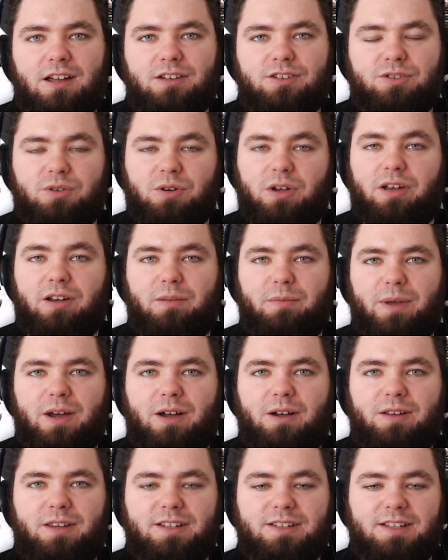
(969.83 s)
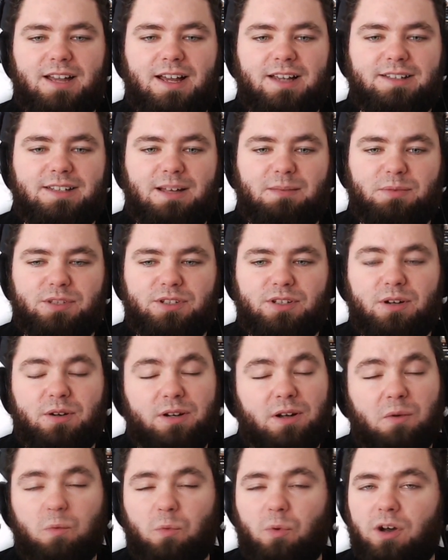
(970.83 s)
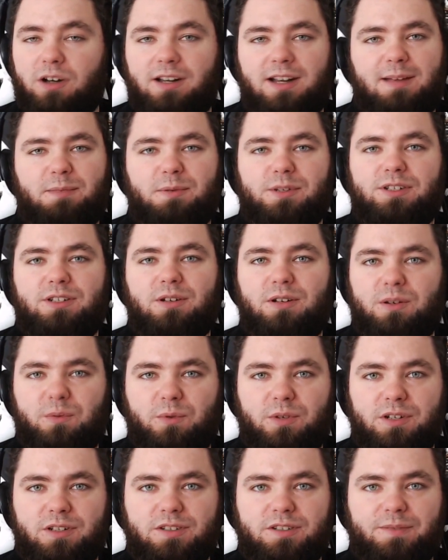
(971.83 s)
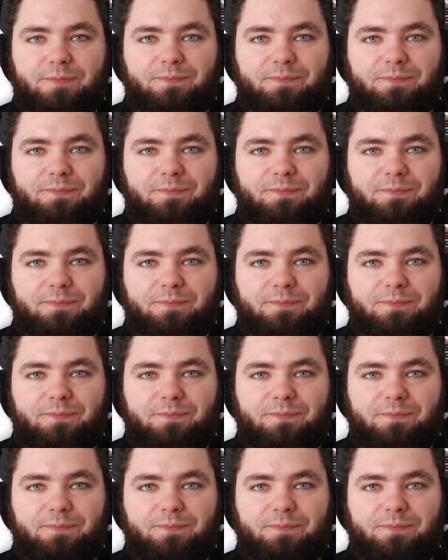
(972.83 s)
talking about this last episode. And what an episode it was.